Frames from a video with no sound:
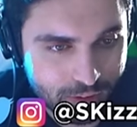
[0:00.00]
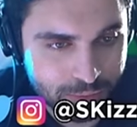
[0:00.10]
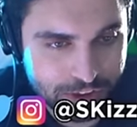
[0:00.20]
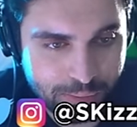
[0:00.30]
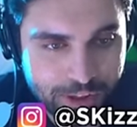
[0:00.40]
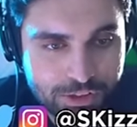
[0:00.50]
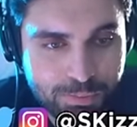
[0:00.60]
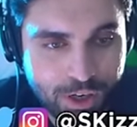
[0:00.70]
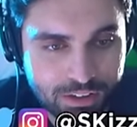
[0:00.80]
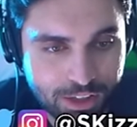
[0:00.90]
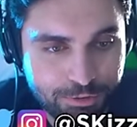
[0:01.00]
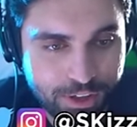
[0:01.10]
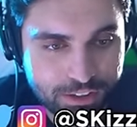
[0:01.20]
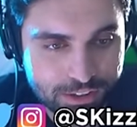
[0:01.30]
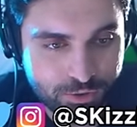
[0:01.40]
But somebody's probably gonna
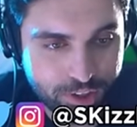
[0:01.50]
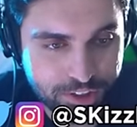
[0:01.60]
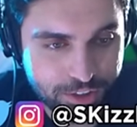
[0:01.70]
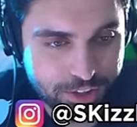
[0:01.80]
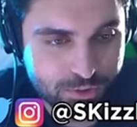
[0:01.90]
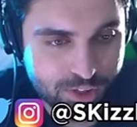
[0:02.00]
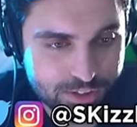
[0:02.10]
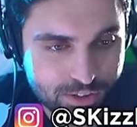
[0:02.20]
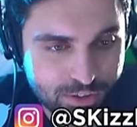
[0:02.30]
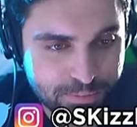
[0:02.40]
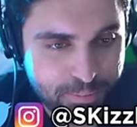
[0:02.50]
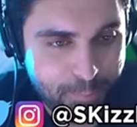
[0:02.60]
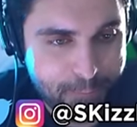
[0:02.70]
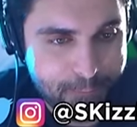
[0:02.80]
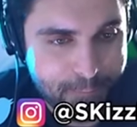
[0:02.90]
find this very good as well. So
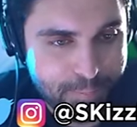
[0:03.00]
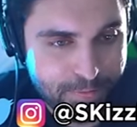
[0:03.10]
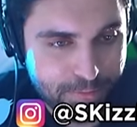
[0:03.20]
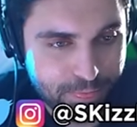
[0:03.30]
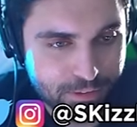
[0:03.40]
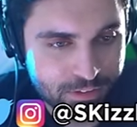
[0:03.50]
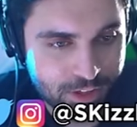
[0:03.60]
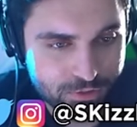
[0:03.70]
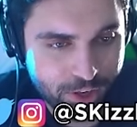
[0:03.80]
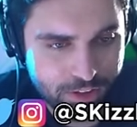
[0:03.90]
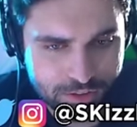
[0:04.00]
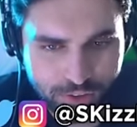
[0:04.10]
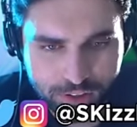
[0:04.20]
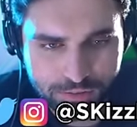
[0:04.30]
that's fine. That's fine.